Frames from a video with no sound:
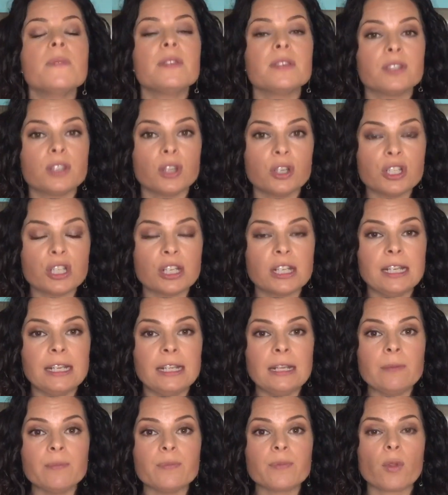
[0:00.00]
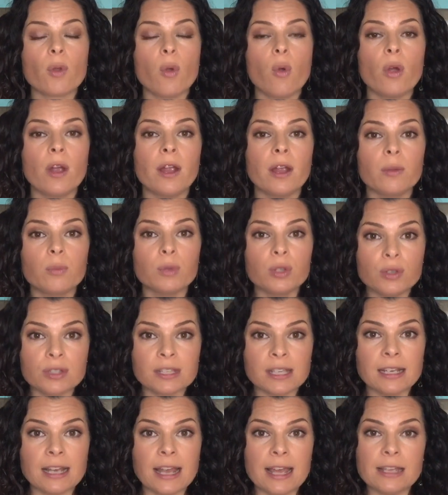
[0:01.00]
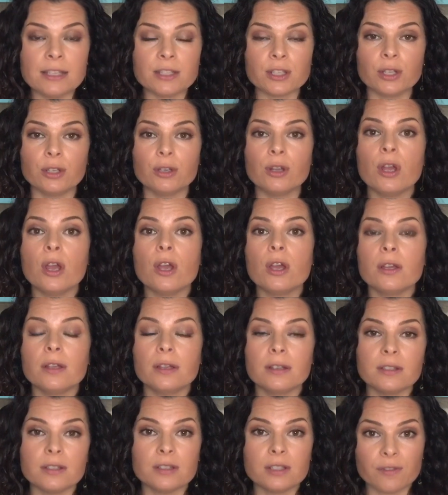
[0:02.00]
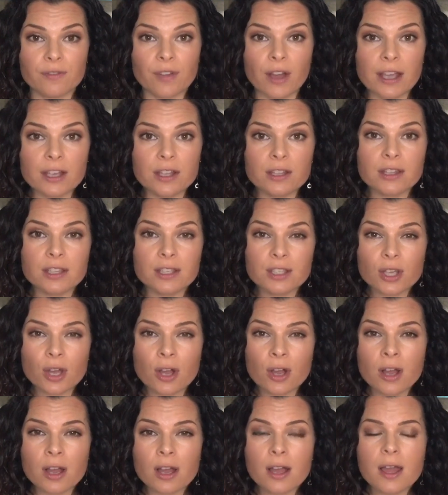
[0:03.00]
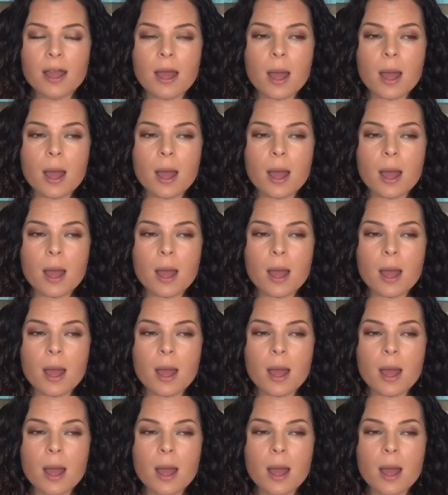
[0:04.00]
surgically or using laser divide the tongue.